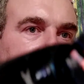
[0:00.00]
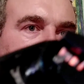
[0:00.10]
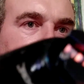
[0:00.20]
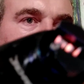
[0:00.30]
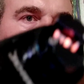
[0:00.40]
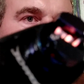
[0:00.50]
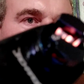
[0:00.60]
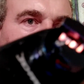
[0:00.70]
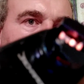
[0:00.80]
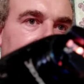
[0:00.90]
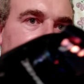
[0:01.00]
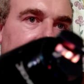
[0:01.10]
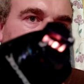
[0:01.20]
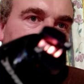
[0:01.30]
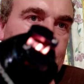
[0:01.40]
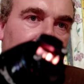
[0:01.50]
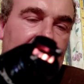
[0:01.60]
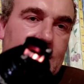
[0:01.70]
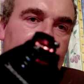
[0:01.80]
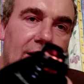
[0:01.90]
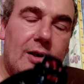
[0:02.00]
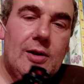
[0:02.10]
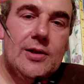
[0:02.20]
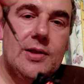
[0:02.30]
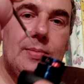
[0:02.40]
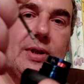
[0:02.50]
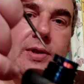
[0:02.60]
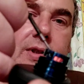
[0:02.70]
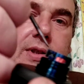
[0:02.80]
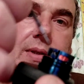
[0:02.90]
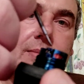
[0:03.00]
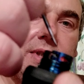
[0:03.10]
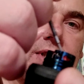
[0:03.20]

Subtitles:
you can see there's plenty of hot spots. So I'm